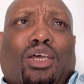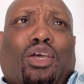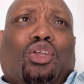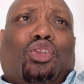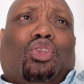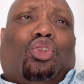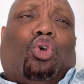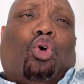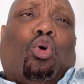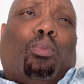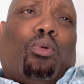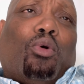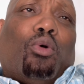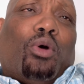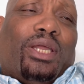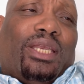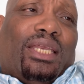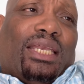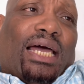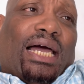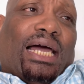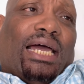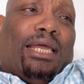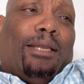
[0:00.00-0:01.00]

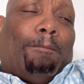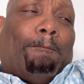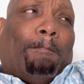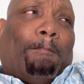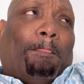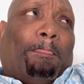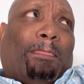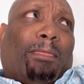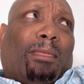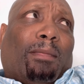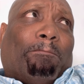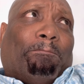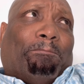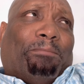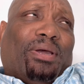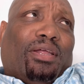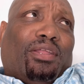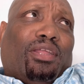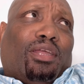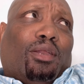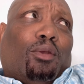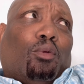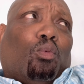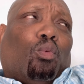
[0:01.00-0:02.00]
$2.9
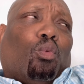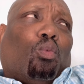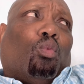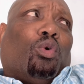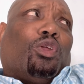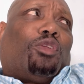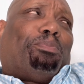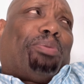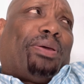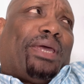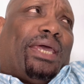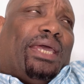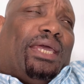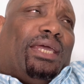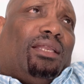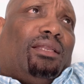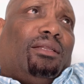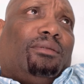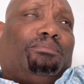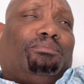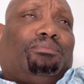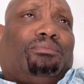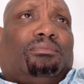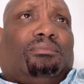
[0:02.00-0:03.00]
billion was paid
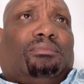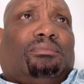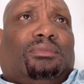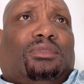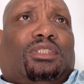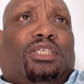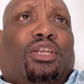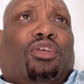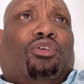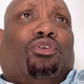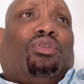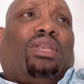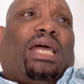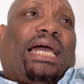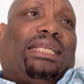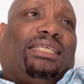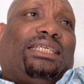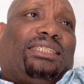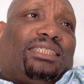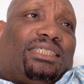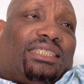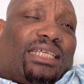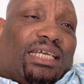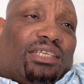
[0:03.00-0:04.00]
to the
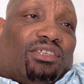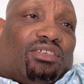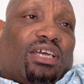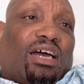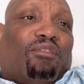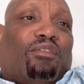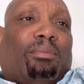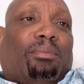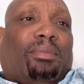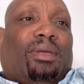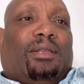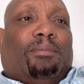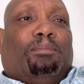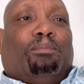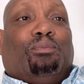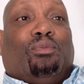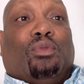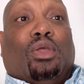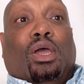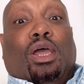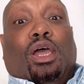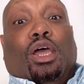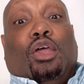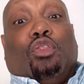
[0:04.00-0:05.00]
United States government.
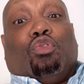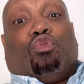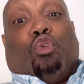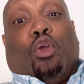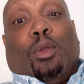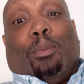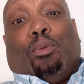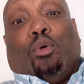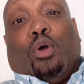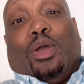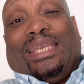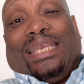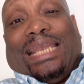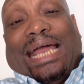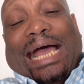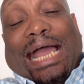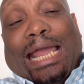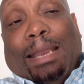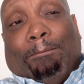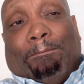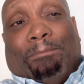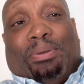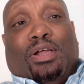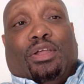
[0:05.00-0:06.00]

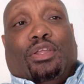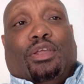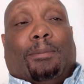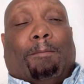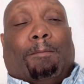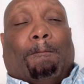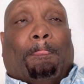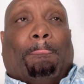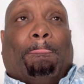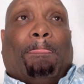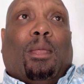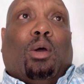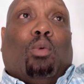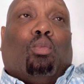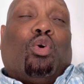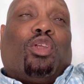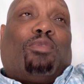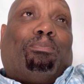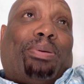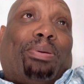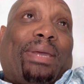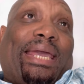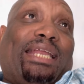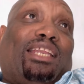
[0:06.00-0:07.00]
$3.9 billion was
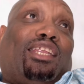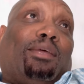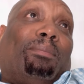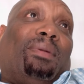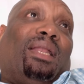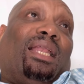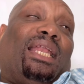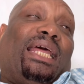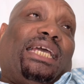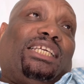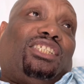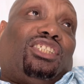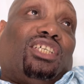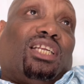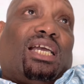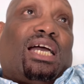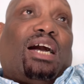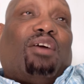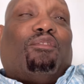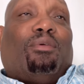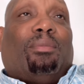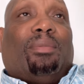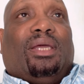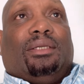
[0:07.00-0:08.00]
paid to the Malaysian
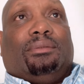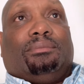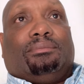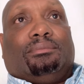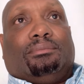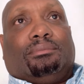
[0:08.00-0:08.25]
government.